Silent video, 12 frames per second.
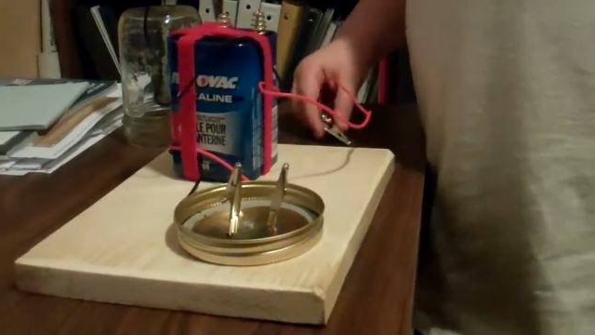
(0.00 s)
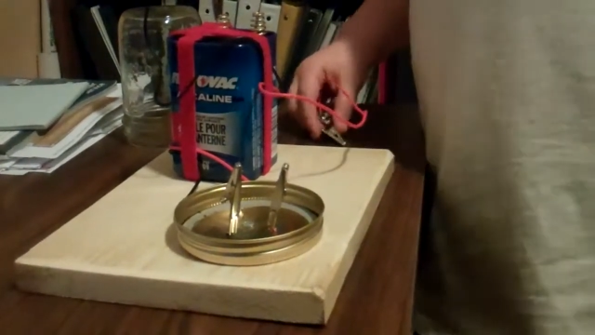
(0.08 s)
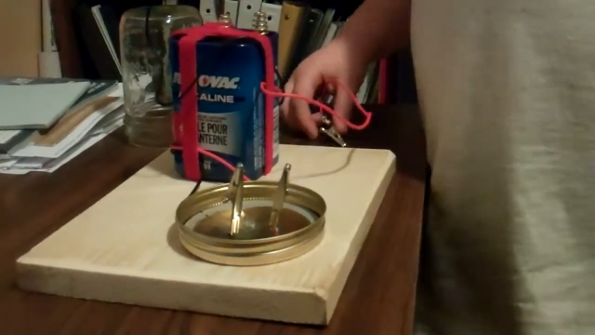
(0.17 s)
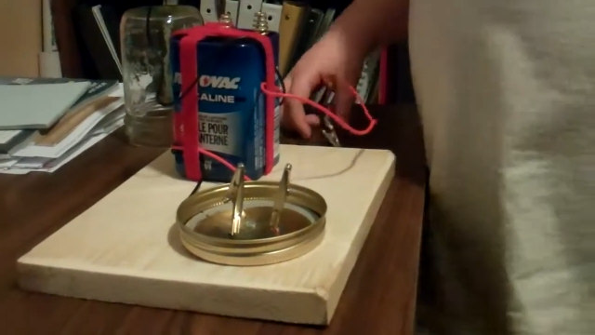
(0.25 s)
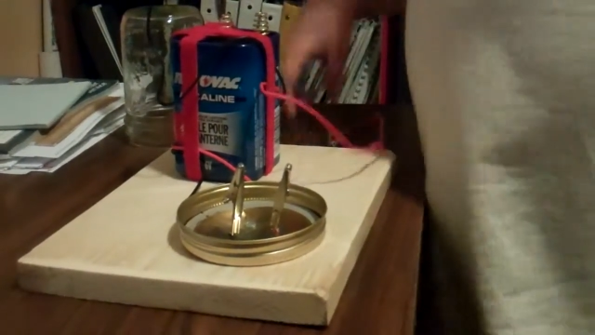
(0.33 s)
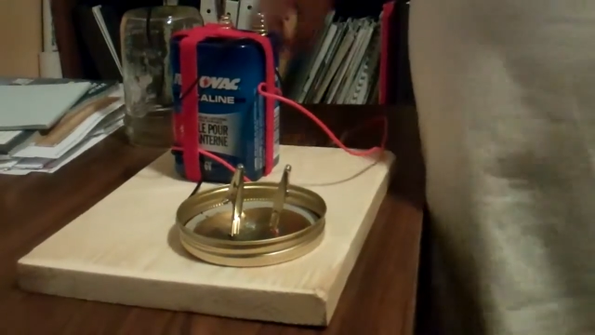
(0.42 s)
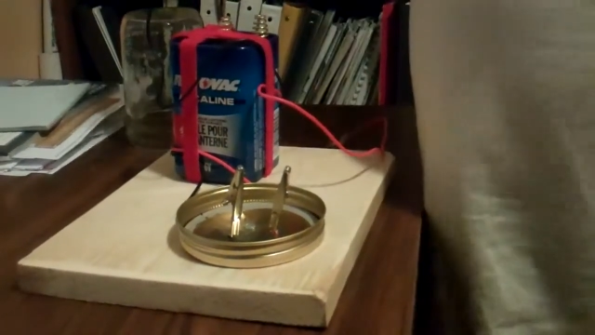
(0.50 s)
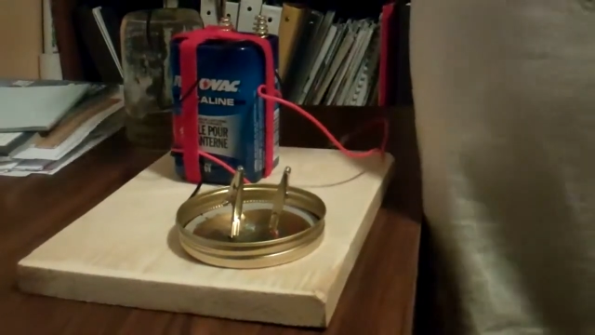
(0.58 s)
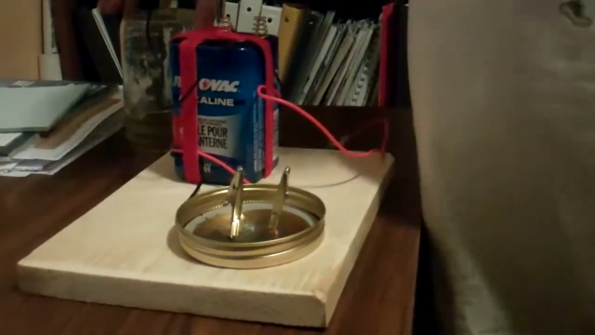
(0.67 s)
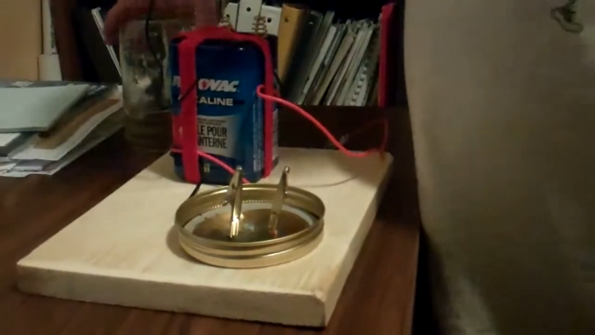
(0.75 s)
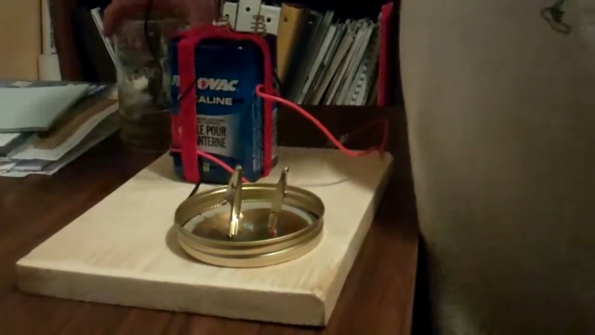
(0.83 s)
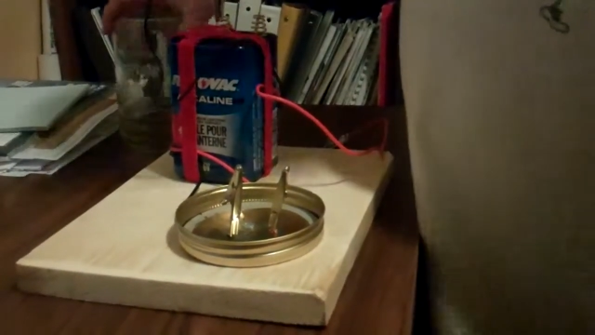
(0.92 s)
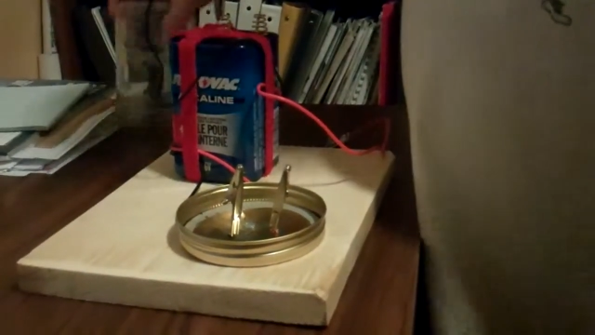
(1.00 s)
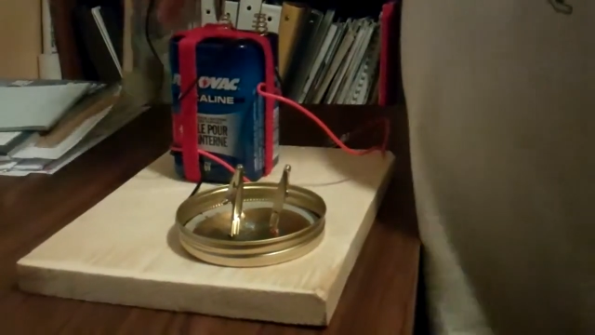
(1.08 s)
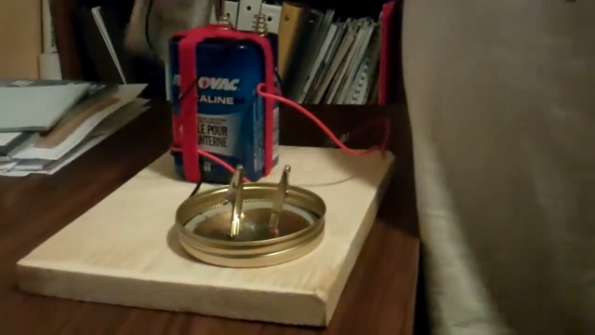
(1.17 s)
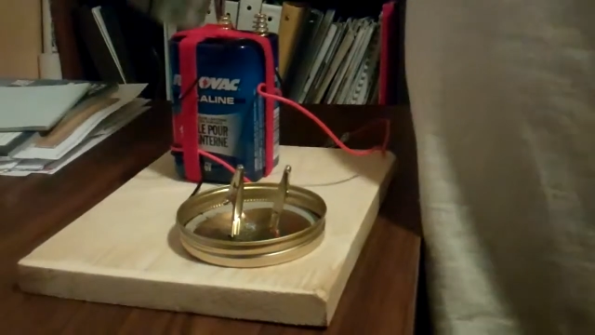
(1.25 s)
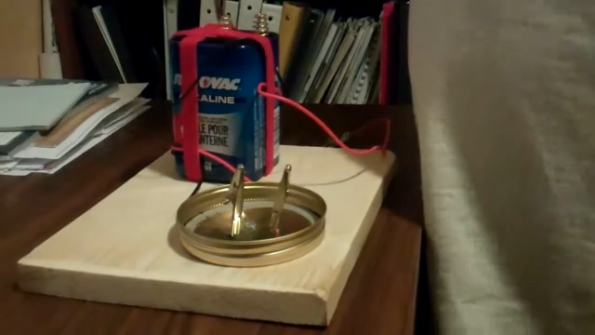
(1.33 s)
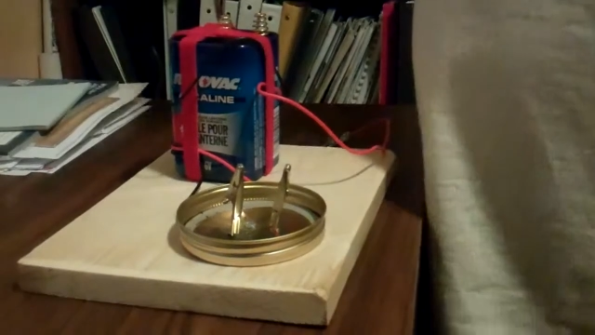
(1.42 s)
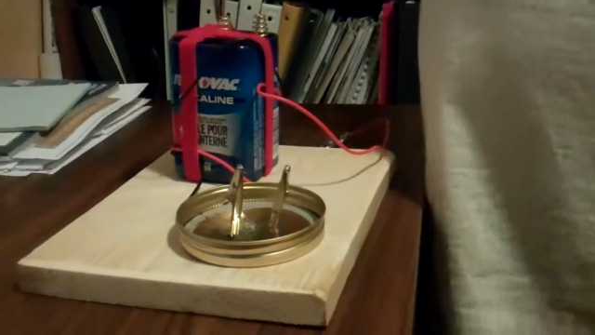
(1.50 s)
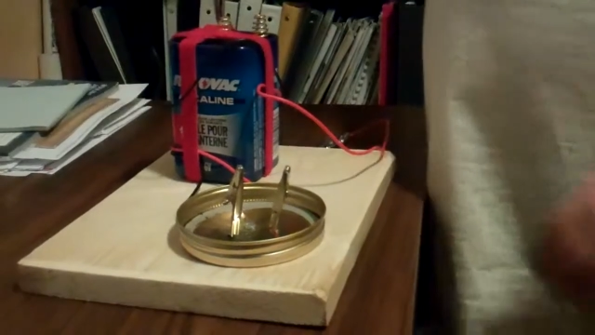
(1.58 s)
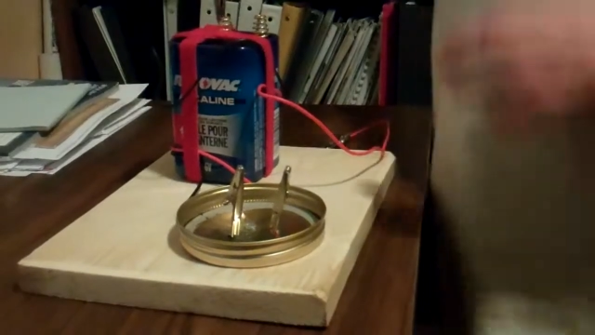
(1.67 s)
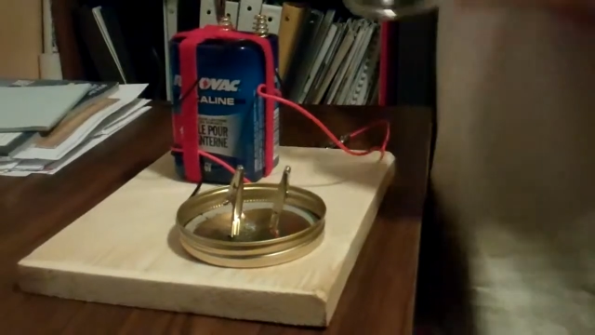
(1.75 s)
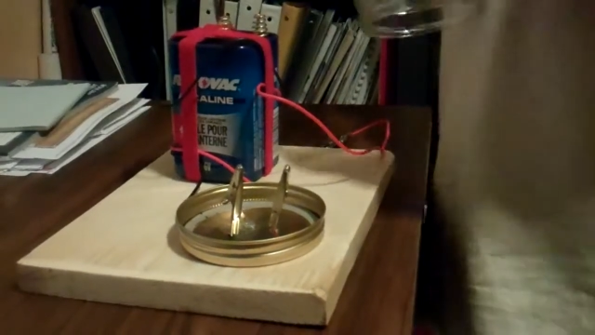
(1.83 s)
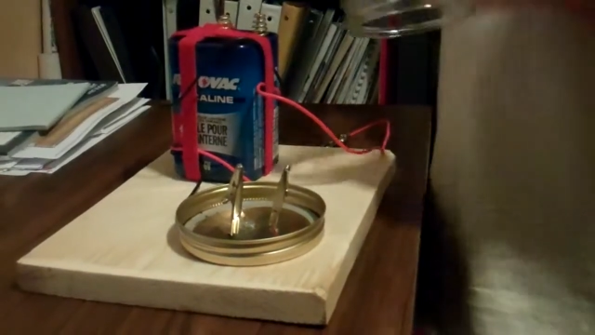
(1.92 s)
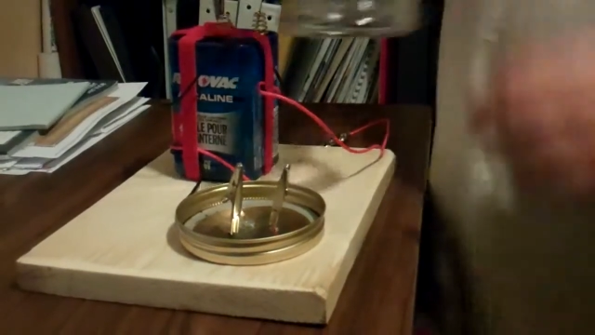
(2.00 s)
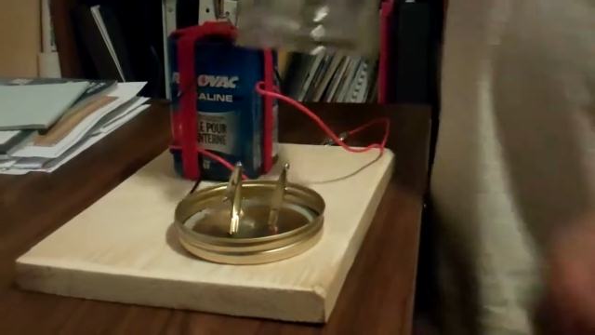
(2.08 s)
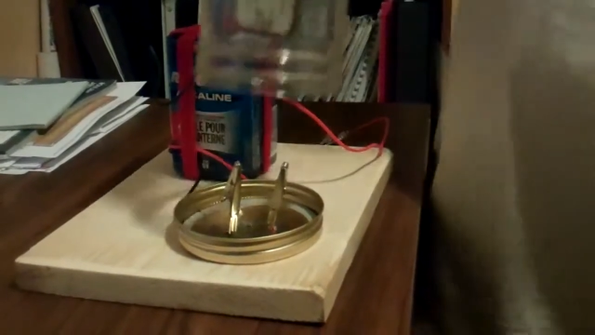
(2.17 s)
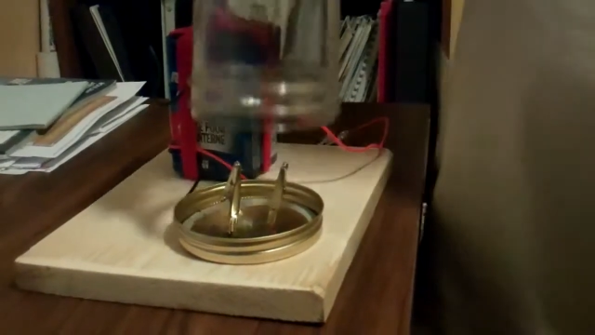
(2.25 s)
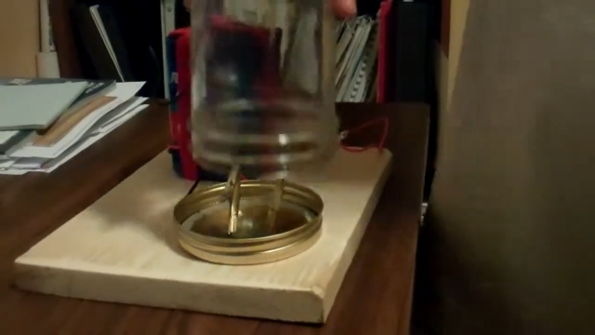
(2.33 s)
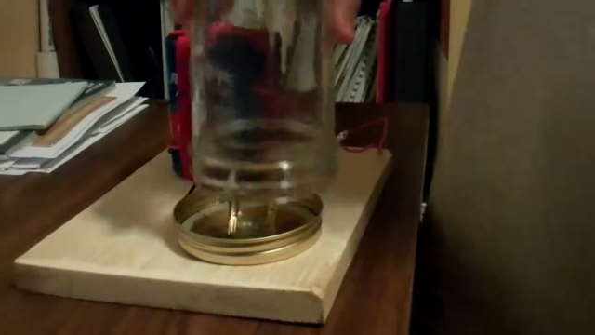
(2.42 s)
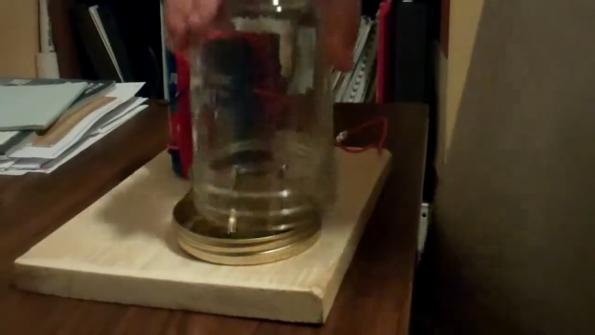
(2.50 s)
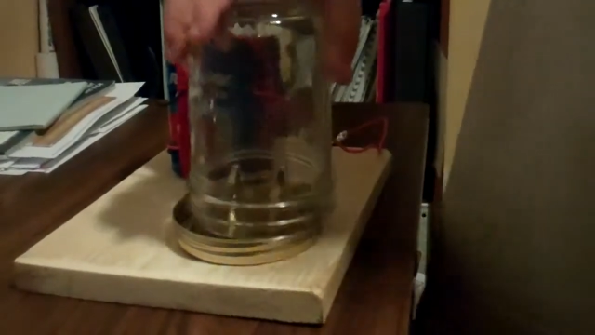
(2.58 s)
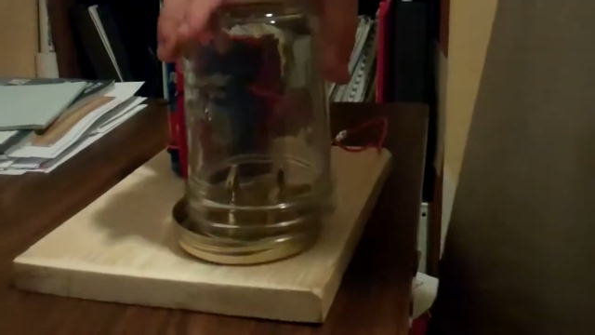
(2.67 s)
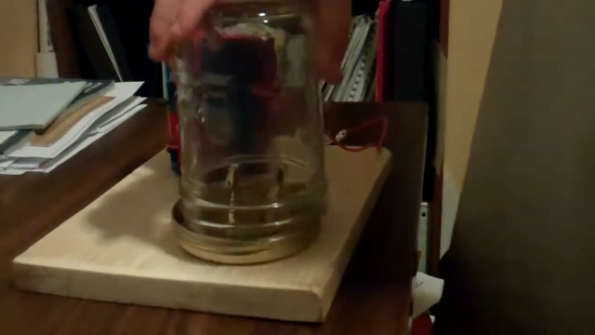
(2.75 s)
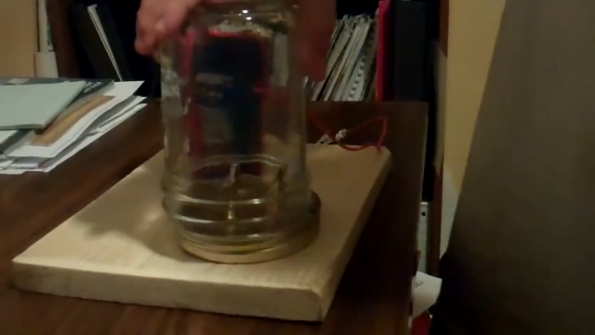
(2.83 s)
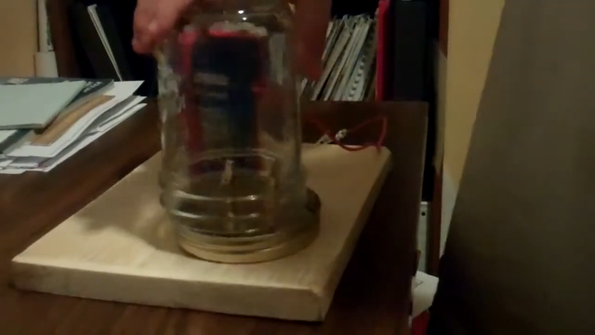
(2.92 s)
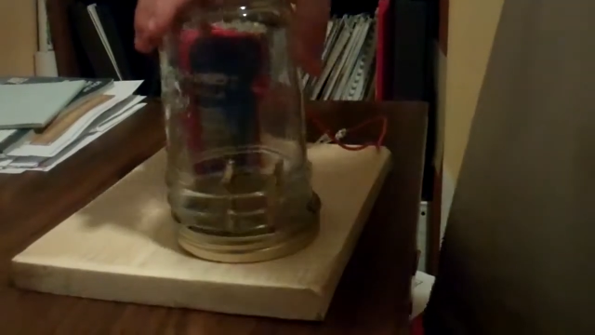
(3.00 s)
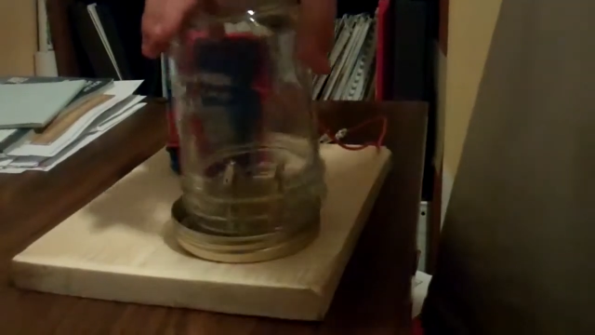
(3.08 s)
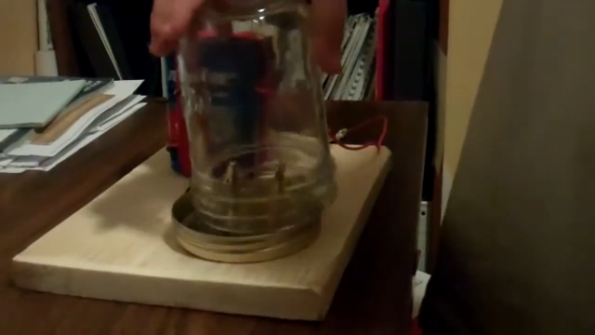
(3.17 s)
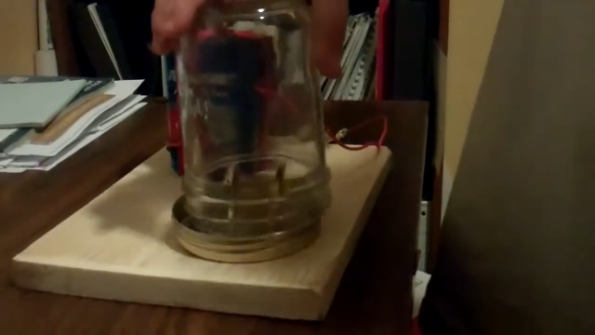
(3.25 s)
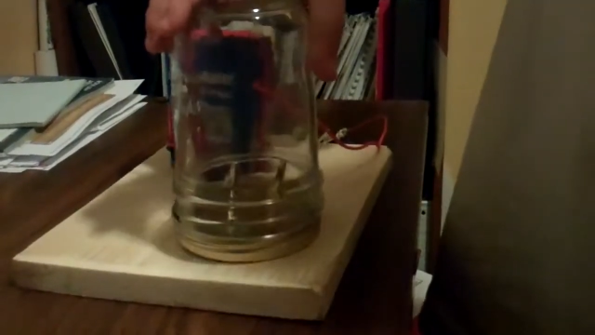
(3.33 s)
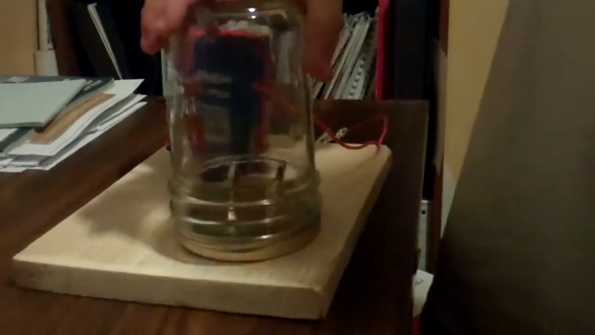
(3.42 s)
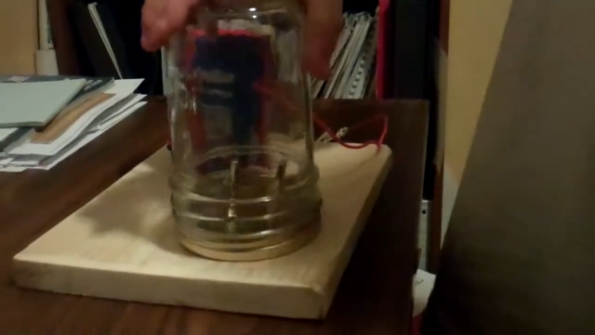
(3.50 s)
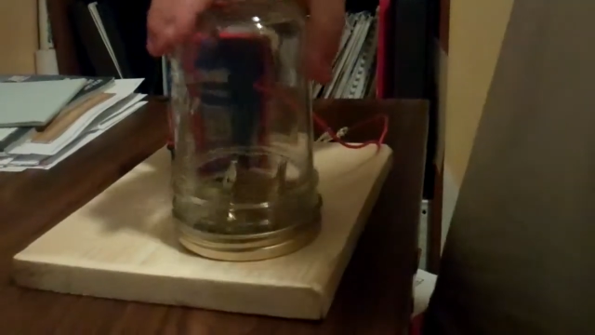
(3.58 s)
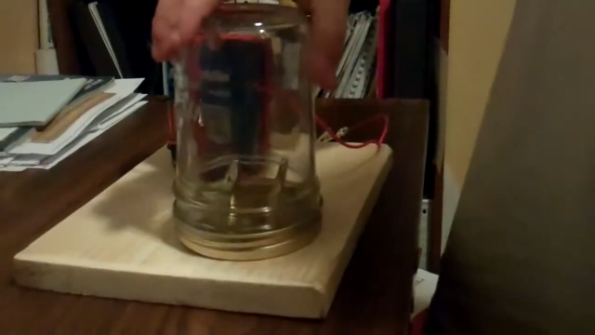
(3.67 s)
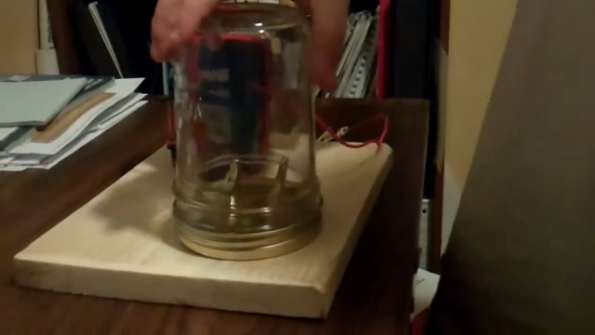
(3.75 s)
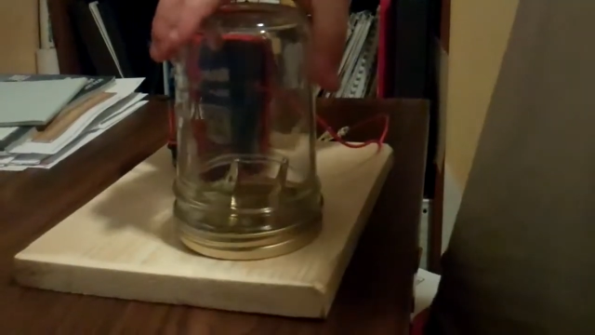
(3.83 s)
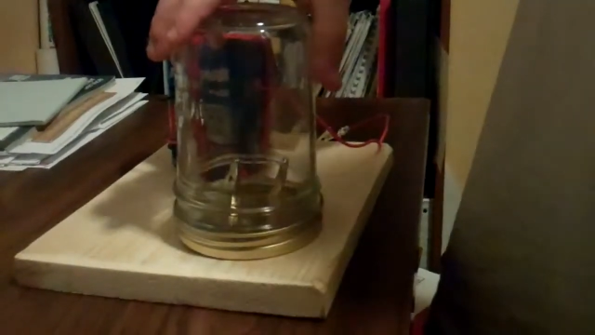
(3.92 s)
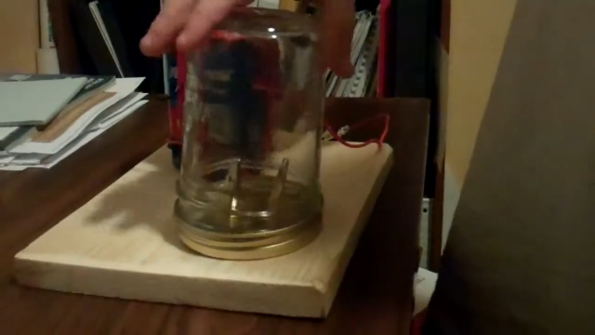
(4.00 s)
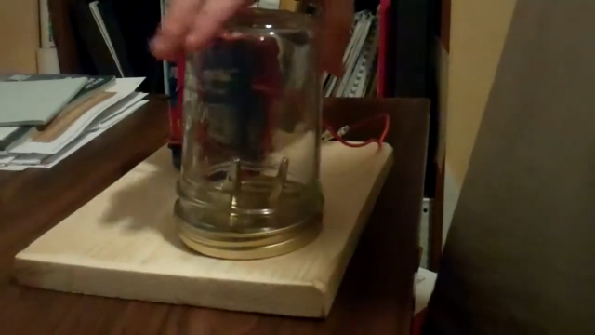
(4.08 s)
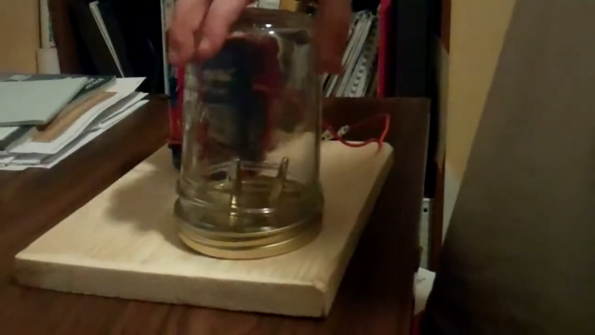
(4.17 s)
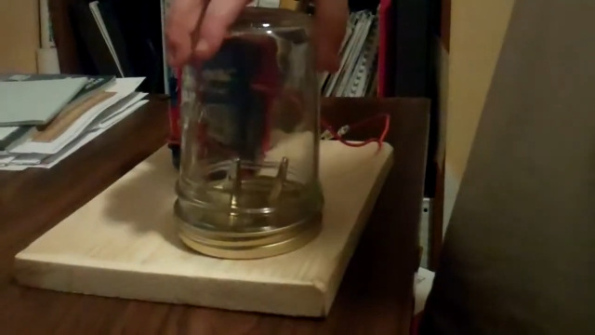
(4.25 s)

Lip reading: No face is visible, so there are no lips to read.